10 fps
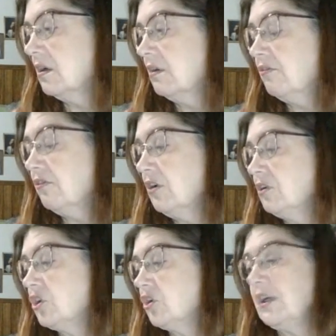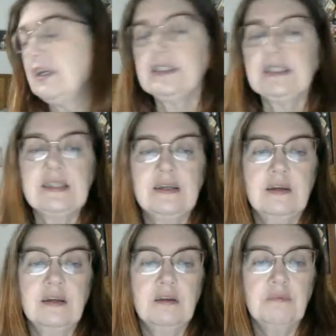Fruit trees.
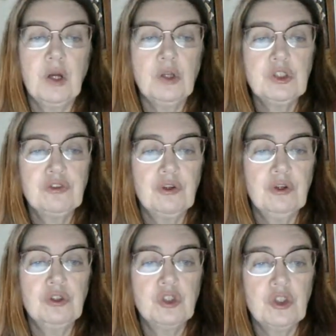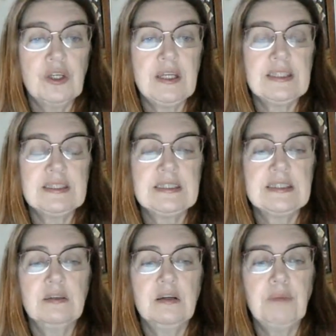Most fruit
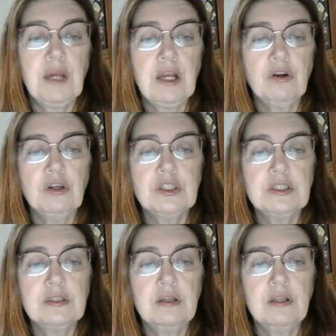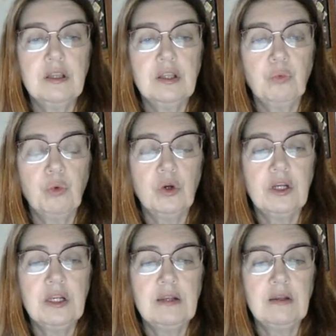trees, pears, the
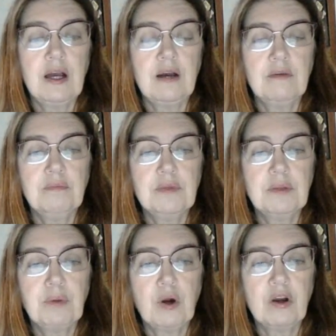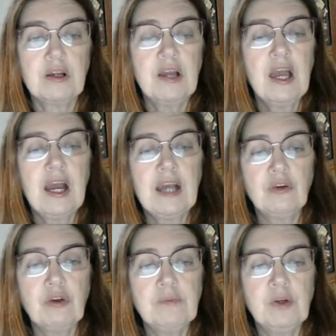wood and the bark. I
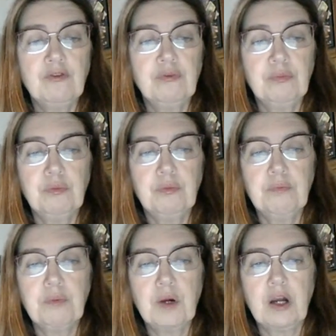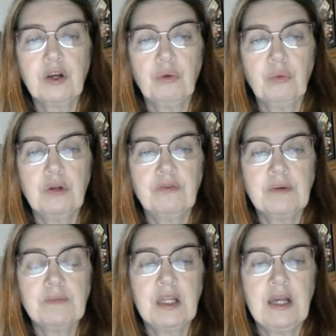don't remove bark or wood
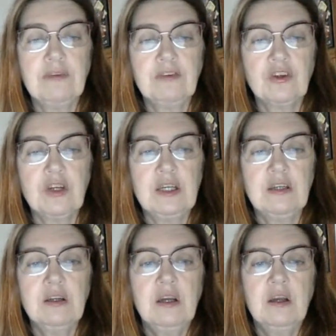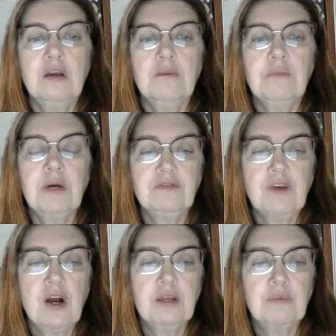from a live tree, but
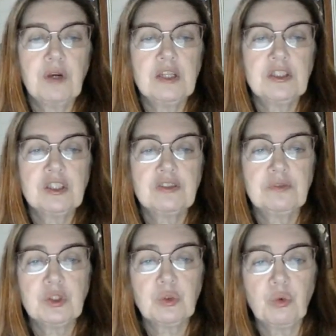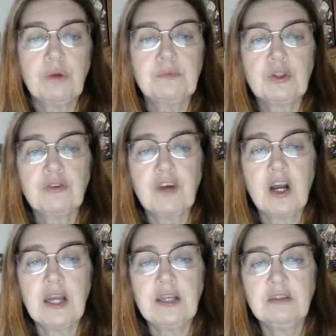fallen branches from storms are
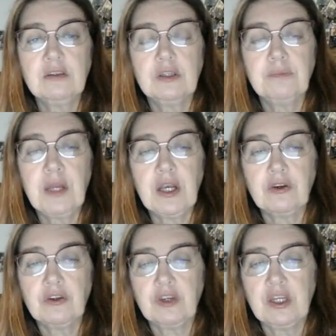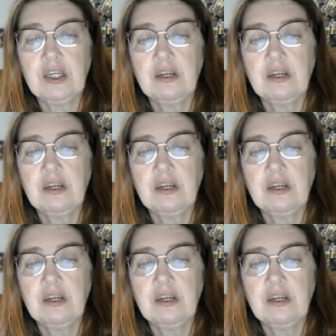fine on the pear tree.